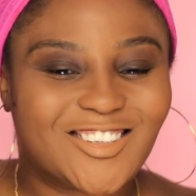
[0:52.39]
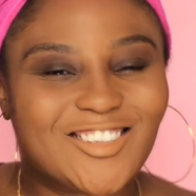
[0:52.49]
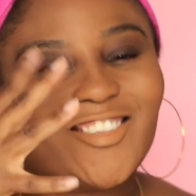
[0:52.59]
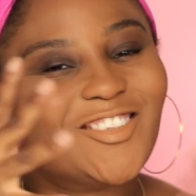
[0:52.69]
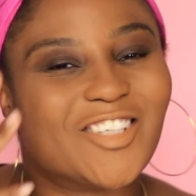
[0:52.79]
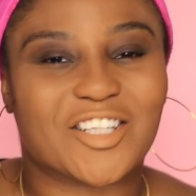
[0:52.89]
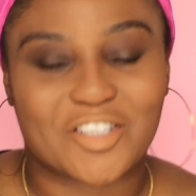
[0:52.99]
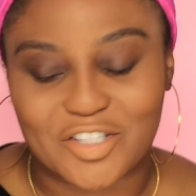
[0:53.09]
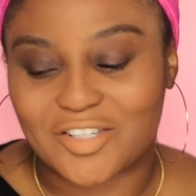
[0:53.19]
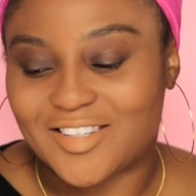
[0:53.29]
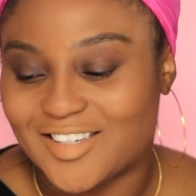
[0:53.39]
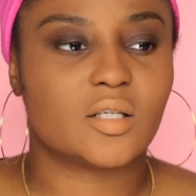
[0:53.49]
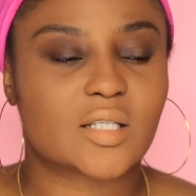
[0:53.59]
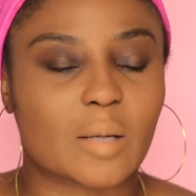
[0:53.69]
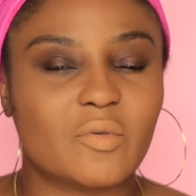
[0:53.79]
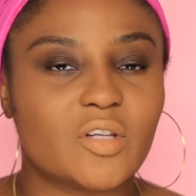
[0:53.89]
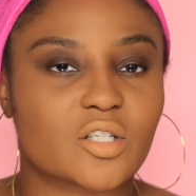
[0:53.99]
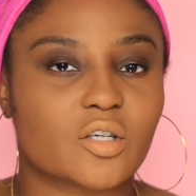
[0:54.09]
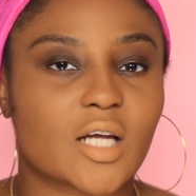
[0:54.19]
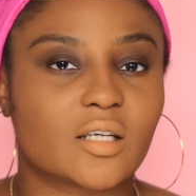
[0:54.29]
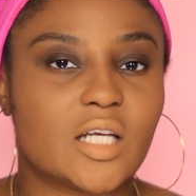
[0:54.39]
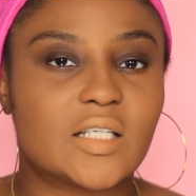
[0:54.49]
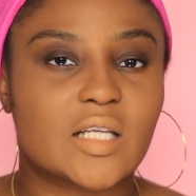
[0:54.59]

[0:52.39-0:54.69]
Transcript: you get the gist. Some of these are techniques